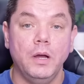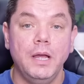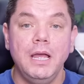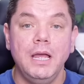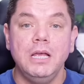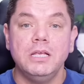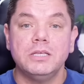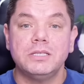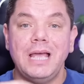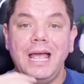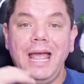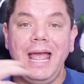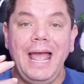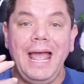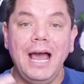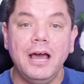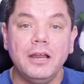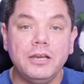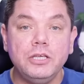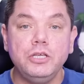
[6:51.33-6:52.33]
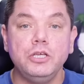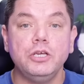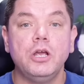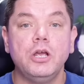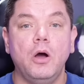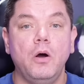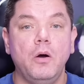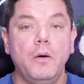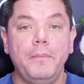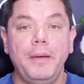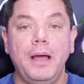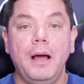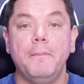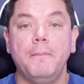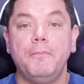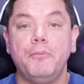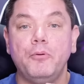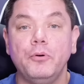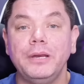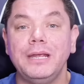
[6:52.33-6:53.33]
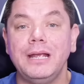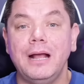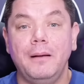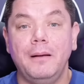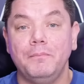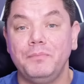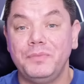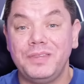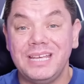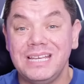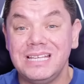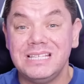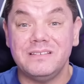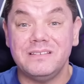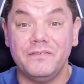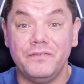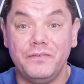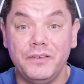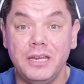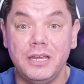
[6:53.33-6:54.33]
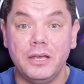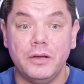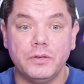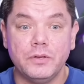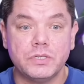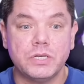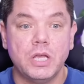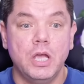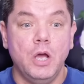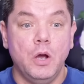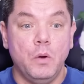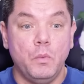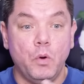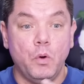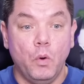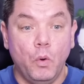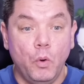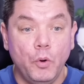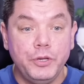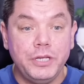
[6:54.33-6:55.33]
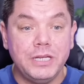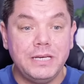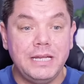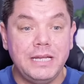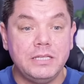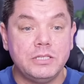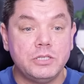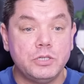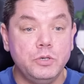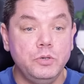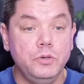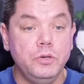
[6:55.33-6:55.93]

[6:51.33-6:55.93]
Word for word: So how do you go about putting up these videos? Well, all you need to do,